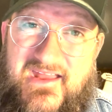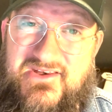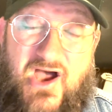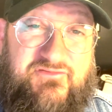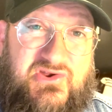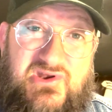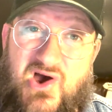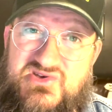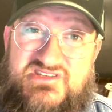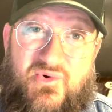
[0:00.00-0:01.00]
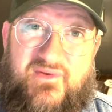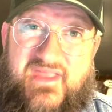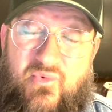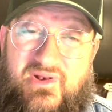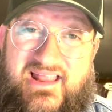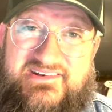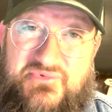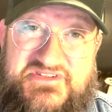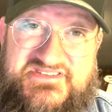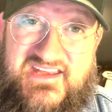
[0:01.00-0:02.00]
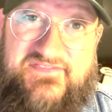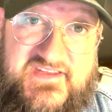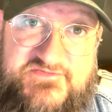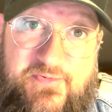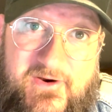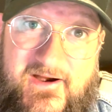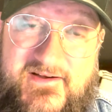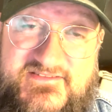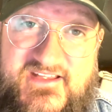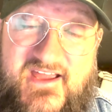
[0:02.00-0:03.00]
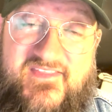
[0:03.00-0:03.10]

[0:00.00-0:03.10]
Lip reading: Now, if you know someone that would like to receive these prayers,